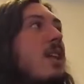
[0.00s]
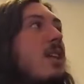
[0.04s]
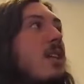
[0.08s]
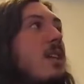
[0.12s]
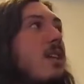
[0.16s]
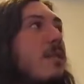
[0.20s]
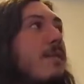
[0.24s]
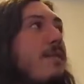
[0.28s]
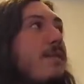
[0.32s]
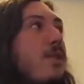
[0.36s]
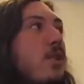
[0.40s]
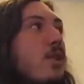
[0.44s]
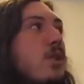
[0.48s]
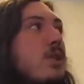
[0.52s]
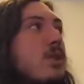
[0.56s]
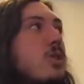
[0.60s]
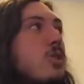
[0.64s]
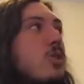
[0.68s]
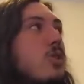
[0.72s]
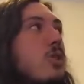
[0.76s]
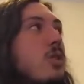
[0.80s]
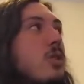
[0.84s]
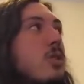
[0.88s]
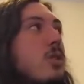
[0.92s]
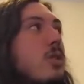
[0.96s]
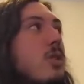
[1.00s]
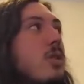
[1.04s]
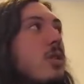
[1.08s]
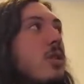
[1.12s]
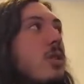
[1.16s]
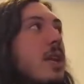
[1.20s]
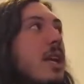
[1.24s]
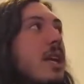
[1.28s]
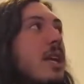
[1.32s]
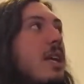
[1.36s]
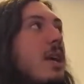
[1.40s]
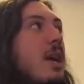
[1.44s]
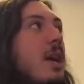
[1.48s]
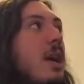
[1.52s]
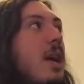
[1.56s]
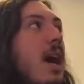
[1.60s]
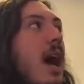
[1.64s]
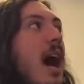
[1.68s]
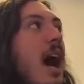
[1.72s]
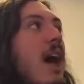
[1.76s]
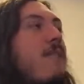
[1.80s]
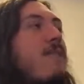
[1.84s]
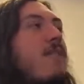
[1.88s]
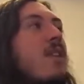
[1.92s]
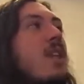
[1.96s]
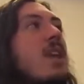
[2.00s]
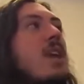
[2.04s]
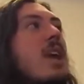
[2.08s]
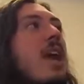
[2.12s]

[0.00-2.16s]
Alien Force took, like, I feel